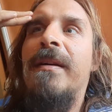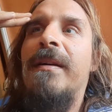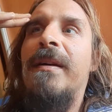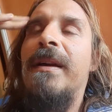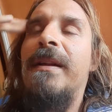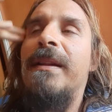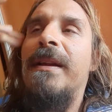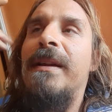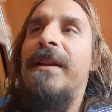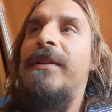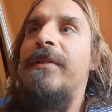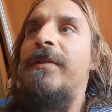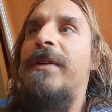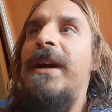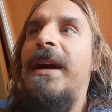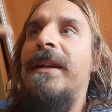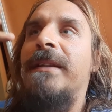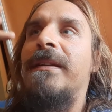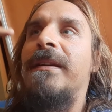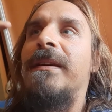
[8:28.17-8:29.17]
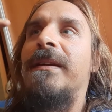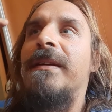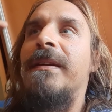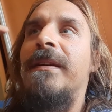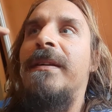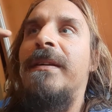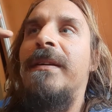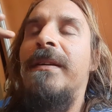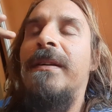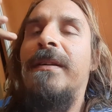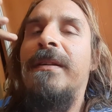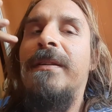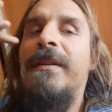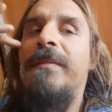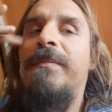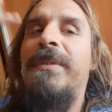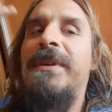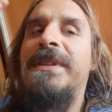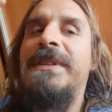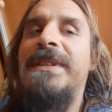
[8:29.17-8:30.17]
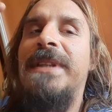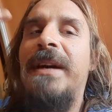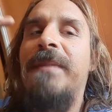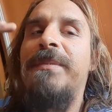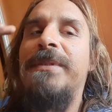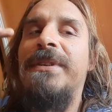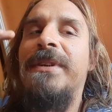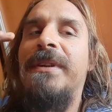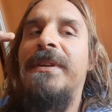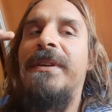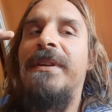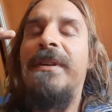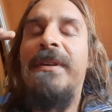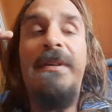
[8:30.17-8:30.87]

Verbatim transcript: and then you get the perception